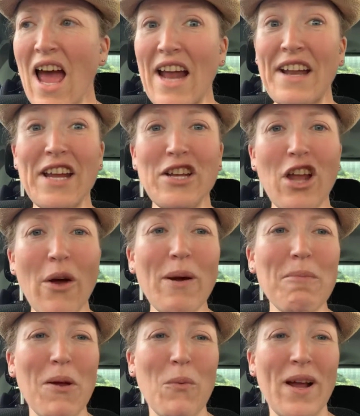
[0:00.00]
And I know
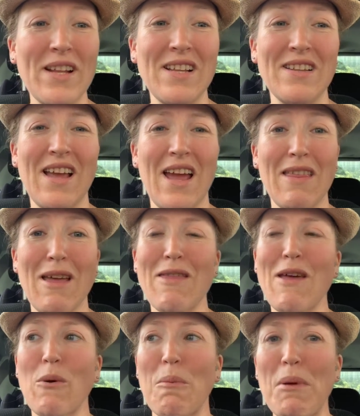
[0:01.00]
at my wedding day
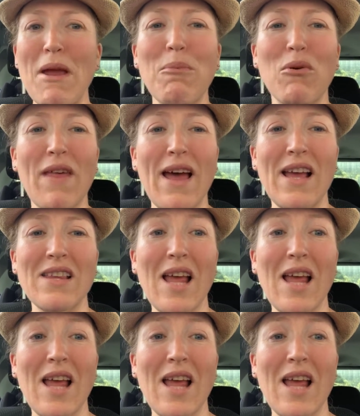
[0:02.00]
that there were people there